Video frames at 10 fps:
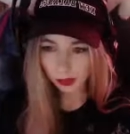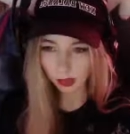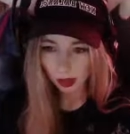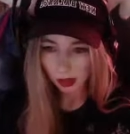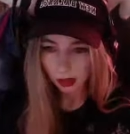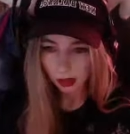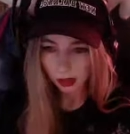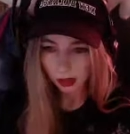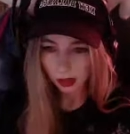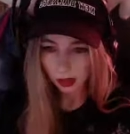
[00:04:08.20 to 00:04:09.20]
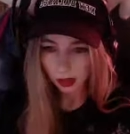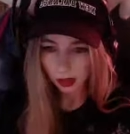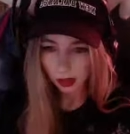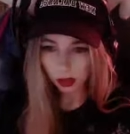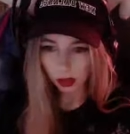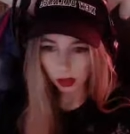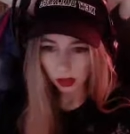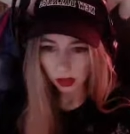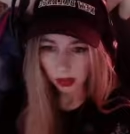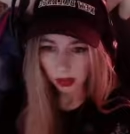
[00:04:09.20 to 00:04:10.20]

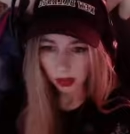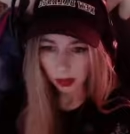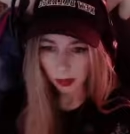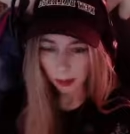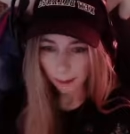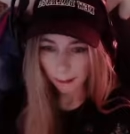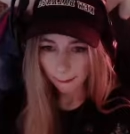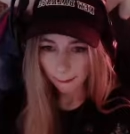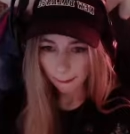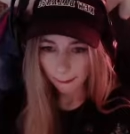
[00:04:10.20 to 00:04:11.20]
No one is speaking in this clip.